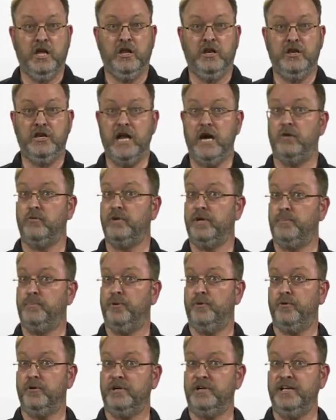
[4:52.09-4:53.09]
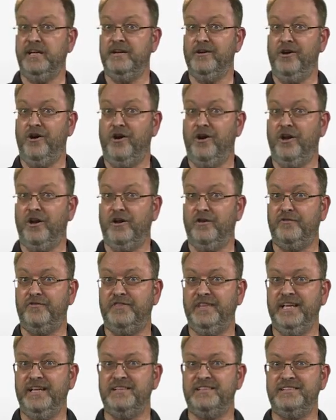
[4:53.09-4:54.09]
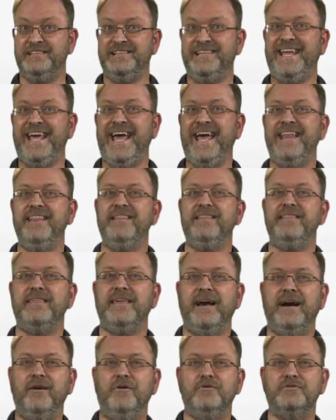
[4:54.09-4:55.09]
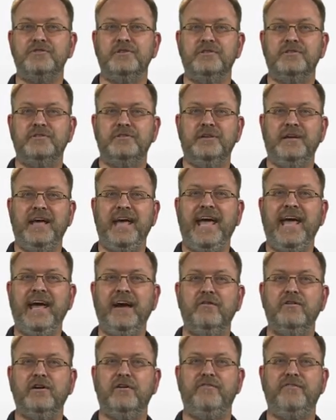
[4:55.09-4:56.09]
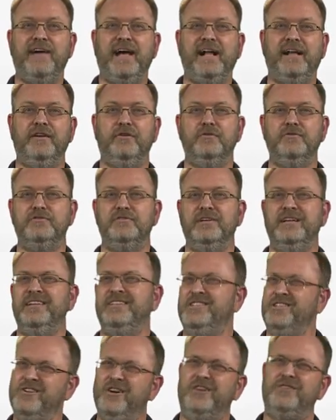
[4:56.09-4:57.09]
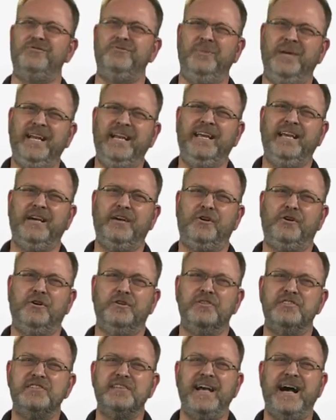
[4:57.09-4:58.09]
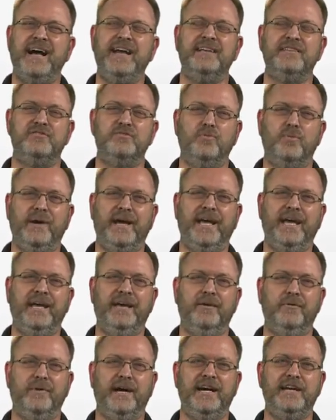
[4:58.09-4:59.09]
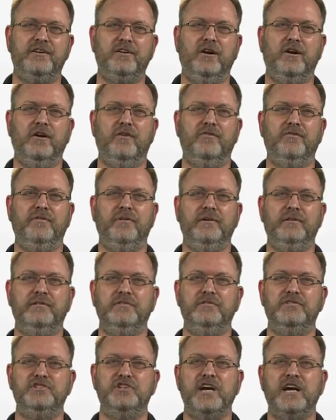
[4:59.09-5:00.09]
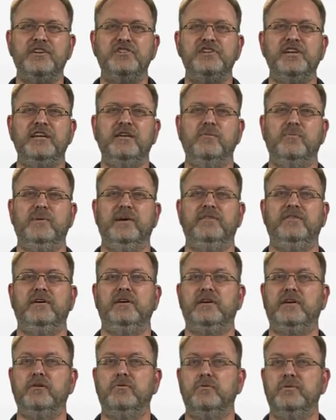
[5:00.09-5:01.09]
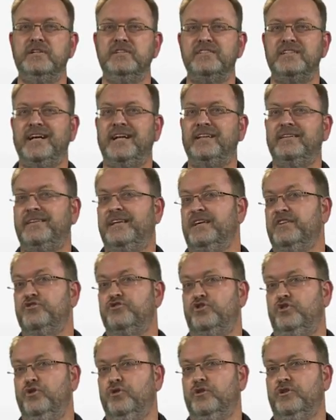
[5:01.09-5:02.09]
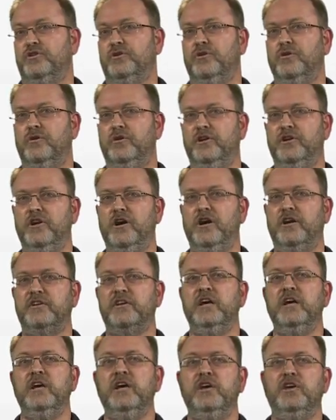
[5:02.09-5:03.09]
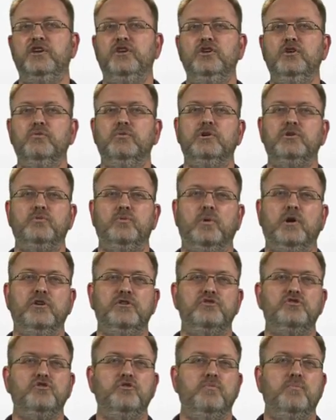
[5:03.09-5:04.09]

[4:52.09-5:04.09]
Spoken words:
Now, reporting all of these 10,000 error values is not really a concise way, right, of judging whether your result is good or not. You would want to